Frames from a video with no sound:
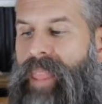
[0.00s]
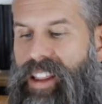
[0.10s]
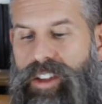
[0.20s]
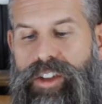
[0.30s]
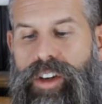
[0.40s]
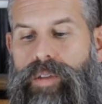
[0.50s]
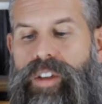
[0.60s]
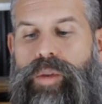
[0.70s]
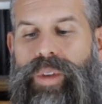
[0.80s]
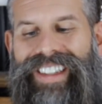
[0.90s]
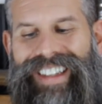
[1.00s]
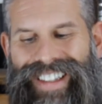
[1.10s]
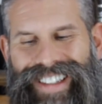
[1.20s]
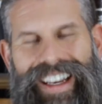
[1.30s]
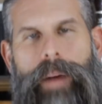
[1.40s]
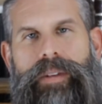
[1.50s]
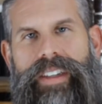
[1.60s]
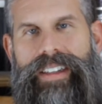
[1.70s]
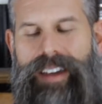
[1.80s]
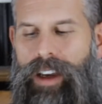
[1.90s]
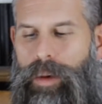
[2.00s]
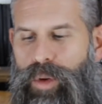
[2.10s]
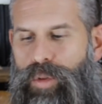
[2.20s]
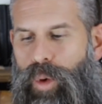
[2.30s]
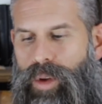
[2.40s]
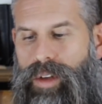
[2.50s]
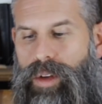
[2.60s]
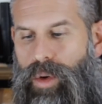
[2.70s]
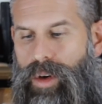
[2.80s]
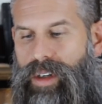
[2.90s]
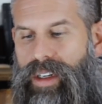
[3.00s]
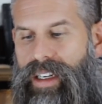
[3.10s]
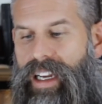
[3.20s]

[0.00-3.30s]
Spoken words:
and the service was accepted before the Lord,